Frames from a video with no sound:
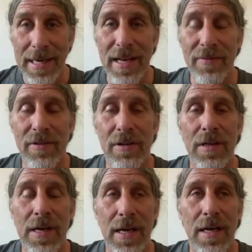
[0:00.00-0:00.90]

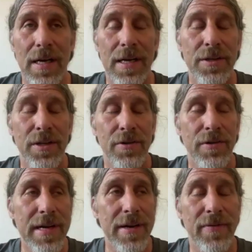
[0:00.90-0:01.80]
level and
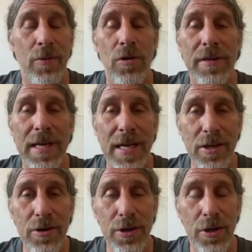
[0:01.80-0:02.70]
degree of the work that
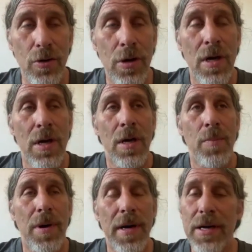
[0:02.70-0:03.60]
you do,
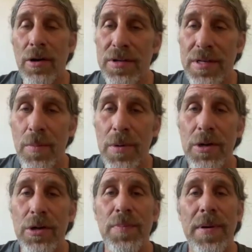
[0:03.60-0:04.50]
but someone
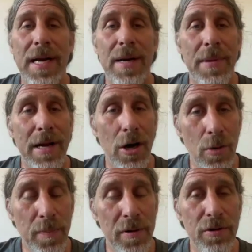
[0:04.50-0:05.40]
who's been on my
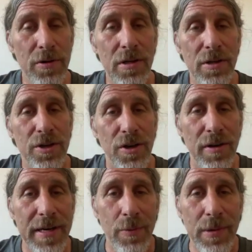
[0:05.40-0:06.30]
own personal
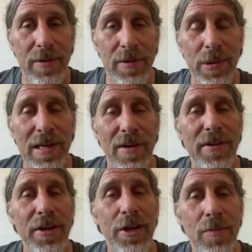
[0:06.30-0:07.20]
journey, and we love
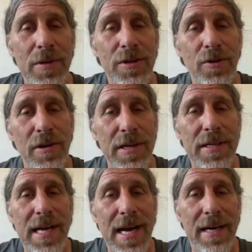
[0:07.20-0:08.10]
the human story
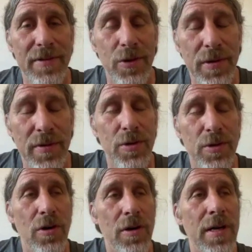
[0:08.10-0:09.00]
side of doing
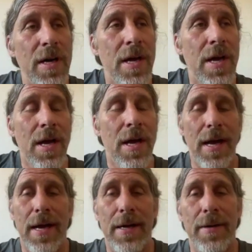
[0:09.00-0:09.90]
this work,
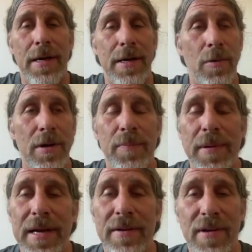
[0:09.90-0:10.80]
and
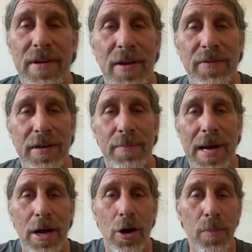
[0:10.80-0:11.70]
being involved in
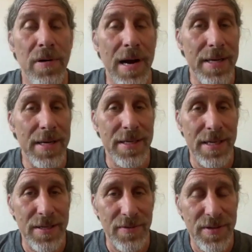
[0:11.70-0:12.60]
my own
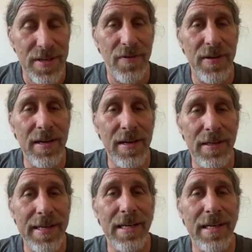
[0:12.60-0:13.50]
process of
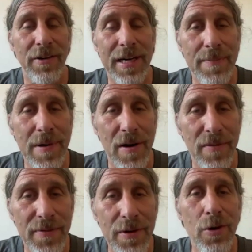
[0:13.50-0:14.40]
self-healing, learning about
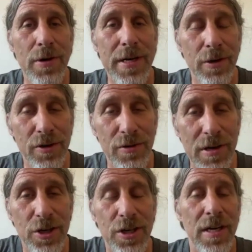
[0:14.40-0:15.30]
food and
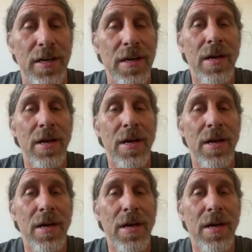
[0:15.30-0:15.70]
nutrition,